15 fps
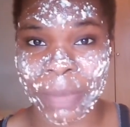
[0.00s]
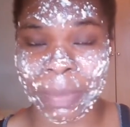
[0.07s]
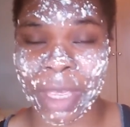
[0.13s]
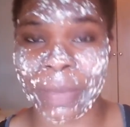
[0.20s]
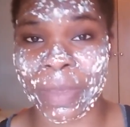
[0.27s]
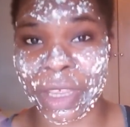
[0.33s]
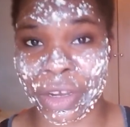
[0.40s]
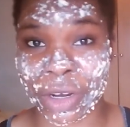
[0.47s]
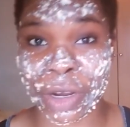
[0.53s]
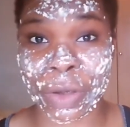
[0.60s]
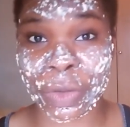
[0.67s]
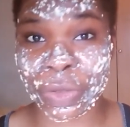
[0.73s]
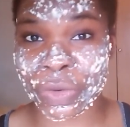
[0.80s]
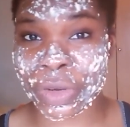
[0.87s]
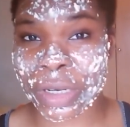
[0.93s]
maybe you're
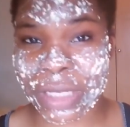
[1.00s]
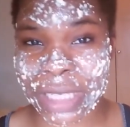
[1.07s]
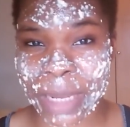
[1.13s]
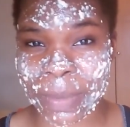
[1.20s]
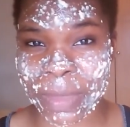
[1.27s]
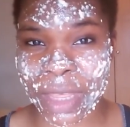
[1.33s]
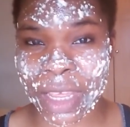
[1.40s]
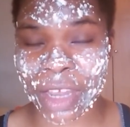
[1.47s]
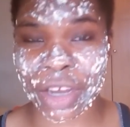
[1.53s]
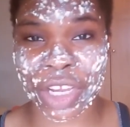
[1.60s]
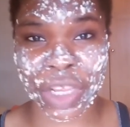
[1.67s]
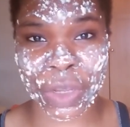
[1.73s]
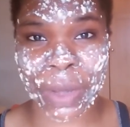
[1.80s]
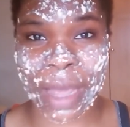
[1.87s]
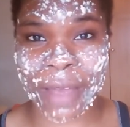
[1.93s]
going through the same thing, or
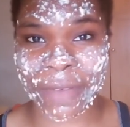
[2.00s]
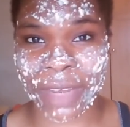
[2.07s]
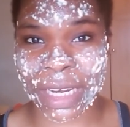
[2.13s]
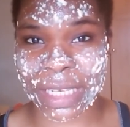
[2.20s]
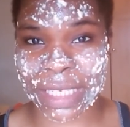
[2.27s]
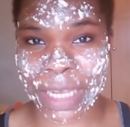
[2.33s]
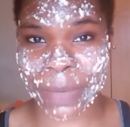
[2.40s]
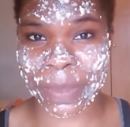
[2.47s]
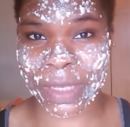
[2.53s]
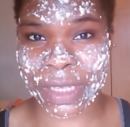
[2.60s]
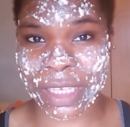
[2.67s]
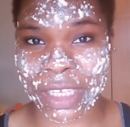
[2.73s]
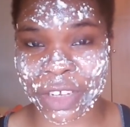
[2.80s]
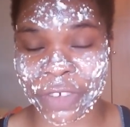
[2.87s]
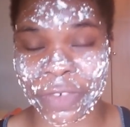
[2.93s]
you have any tips
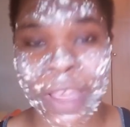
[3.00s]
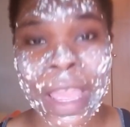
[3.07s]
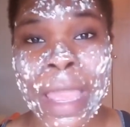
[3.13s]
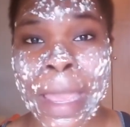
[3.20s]
and stuff,